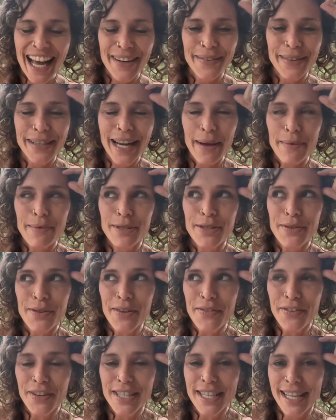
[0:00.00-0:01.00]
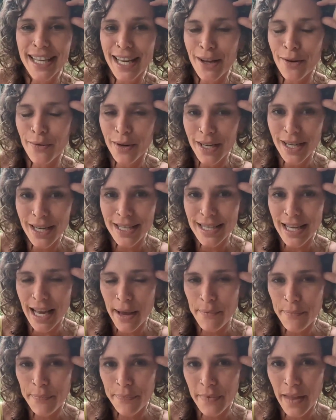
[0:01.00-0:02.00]
And when I'm doing fertility awareness,
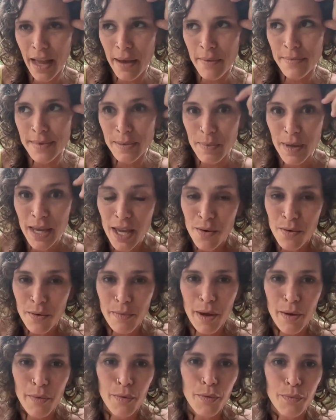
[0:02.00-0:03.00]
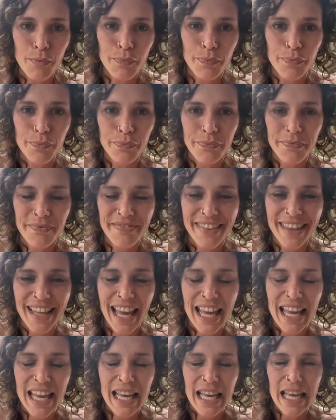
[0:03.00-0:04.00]
I'm speaking with my womb.
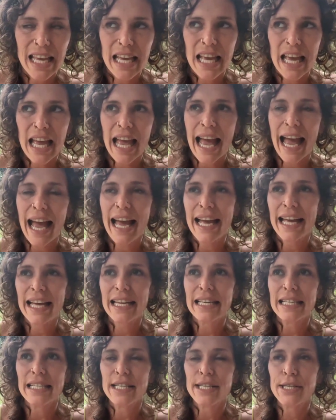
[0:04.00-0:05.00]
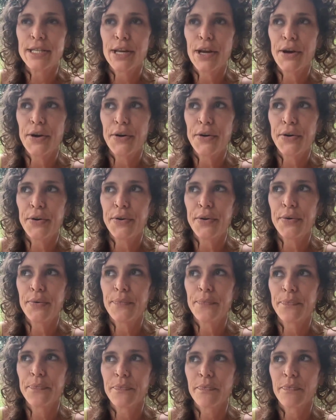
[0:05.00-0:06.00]
And
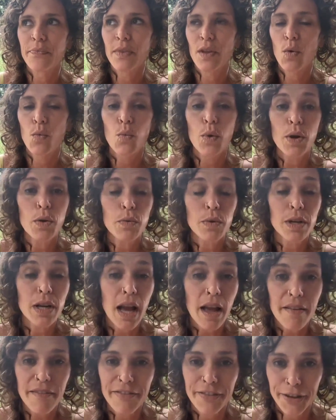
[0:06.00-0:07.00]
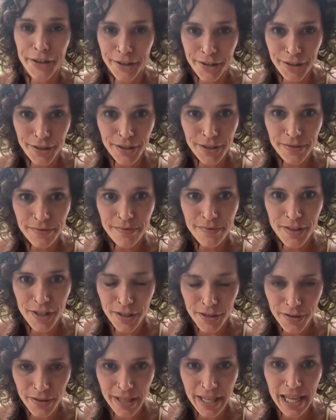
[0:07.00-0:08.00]
so when we're not fertile,
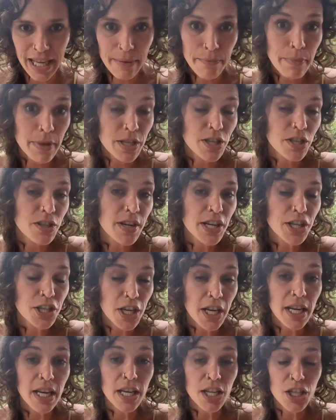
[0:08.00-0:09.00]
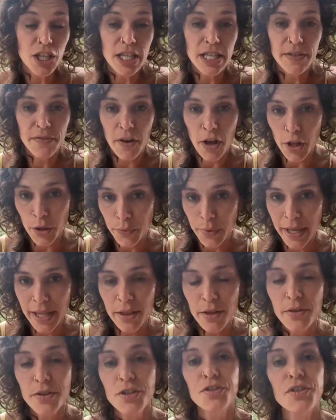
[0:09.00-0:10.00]
generally menstruation and just
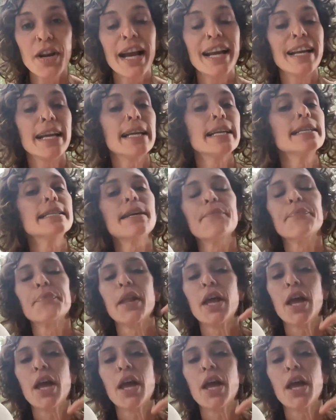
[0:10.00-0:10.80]
following those dry days,